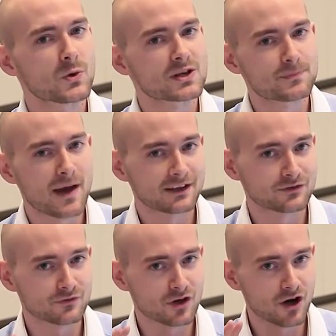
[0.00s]
to
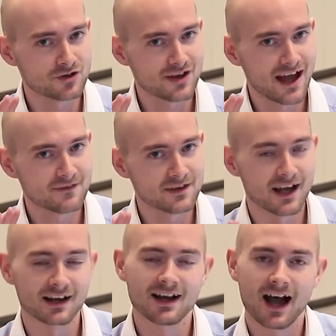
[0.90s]
expect in regards to
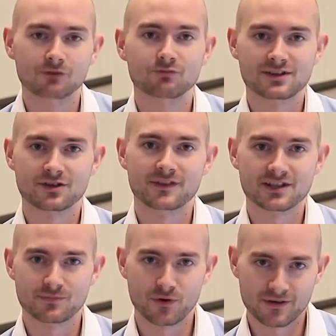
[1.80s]
having a risk of
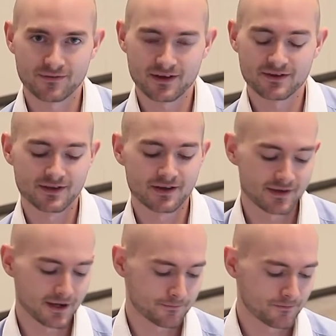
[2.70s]
disappointing figures out
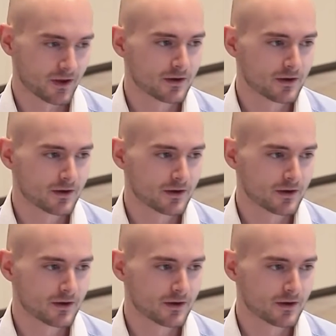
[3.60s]
there.